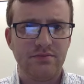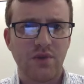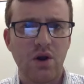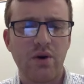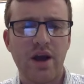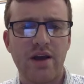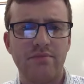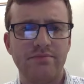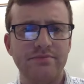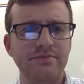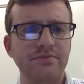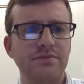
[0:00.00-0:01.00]
Okay,
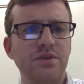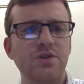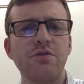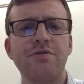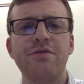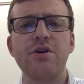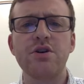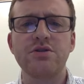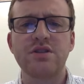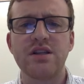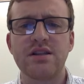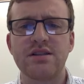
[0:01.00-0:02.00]
so
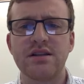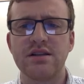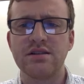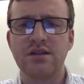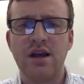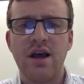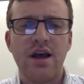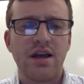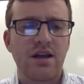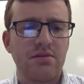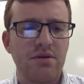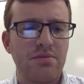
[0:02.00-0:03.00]
photosynthesis
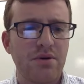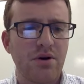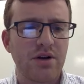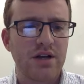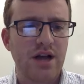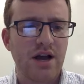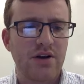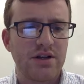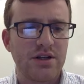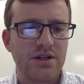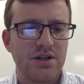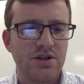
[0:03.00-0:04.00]
can be broken down
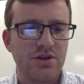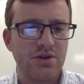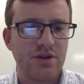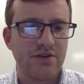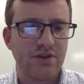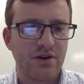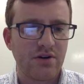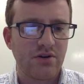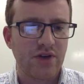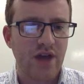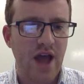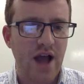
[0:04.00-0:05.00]
into two different
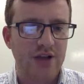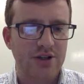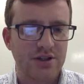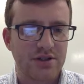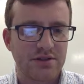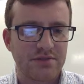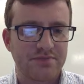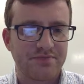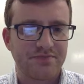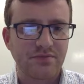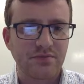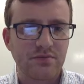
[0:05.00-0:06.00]
reactions.
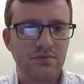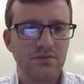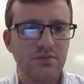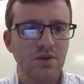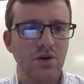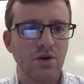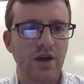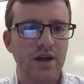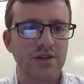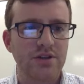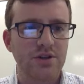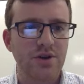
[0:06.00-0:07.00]
Okay,
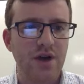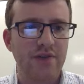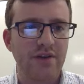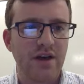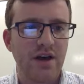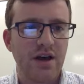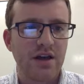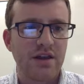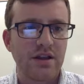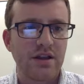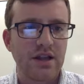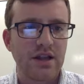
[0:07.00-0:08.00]
so you have
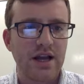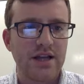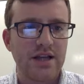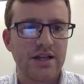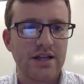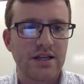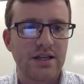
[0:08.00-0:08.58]
the light